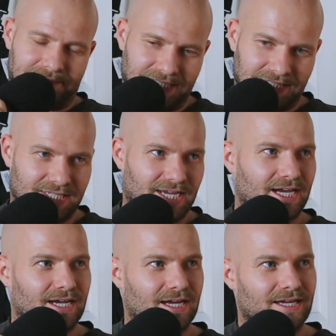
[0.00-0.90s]
He's a sad
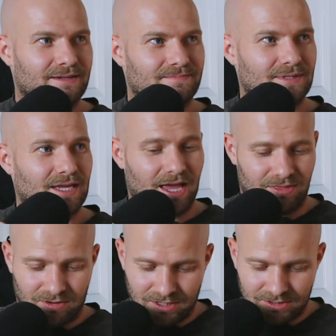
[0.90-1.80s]
guy, and
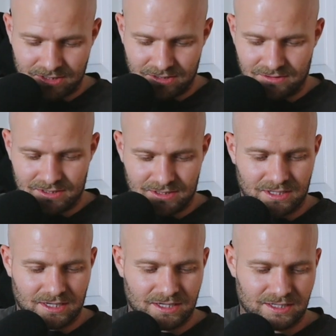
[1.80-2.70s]
they're also
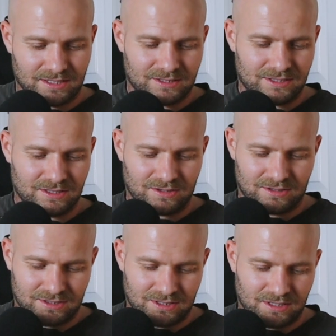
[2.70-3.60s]

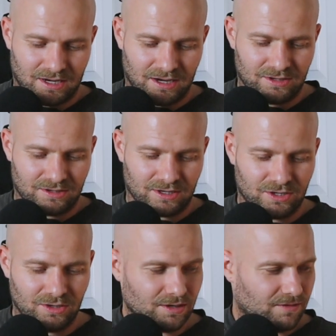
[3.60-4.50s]
they're
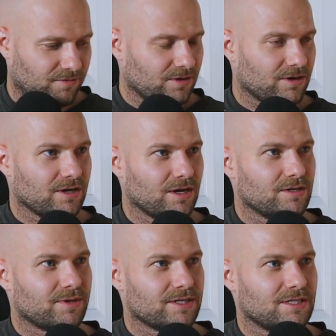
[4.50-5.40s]
good for a
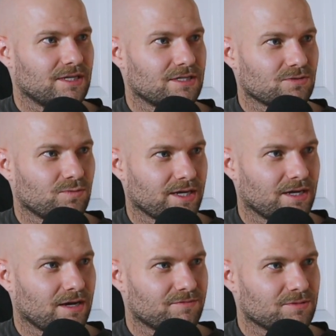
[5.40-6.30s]
depressed day because they're wicked
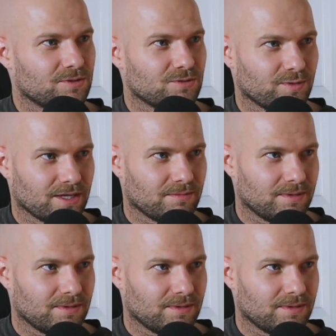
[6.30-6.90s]
comfortable and wicked